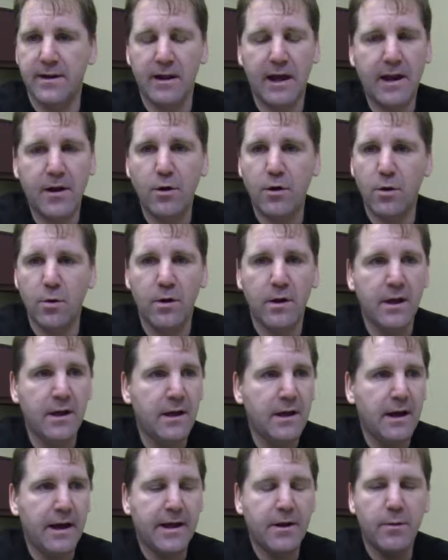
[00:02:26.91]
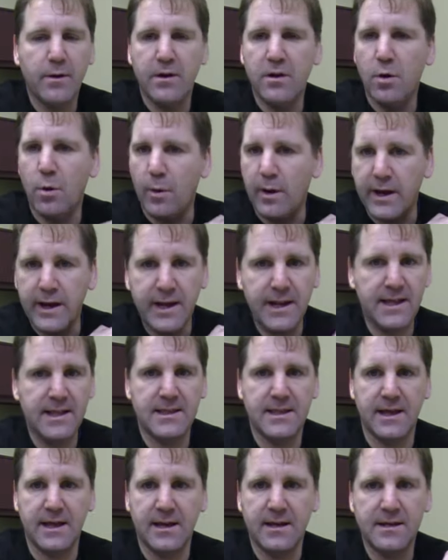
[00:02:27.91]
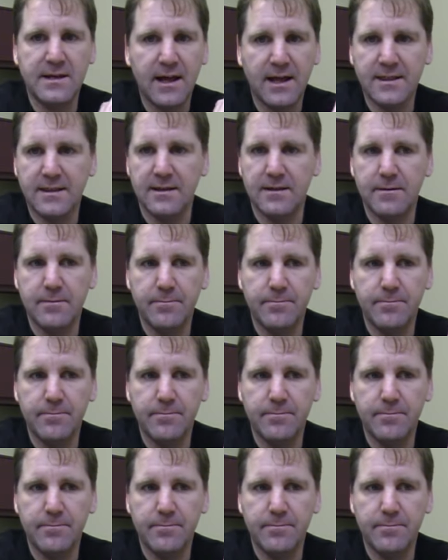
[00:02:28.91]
I don't know. I don't want to know anything. Nothing.